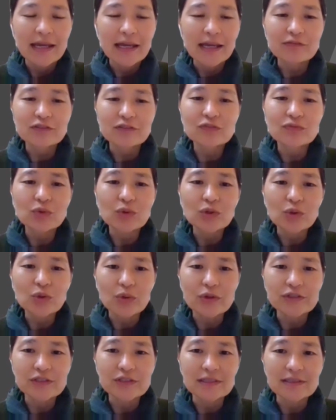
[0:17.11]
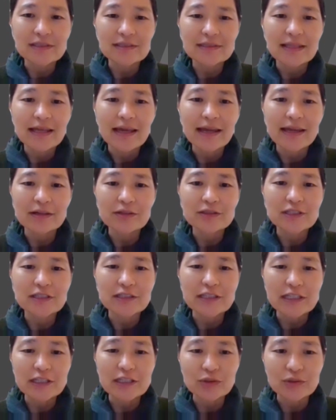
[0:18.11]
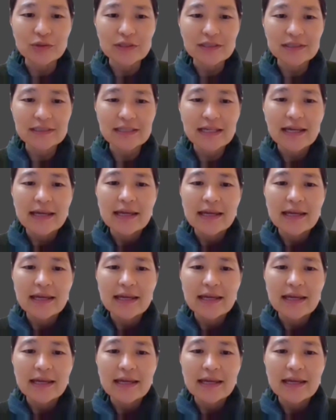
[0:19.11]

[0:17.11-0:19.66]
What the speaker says: After four courses, ALT increased.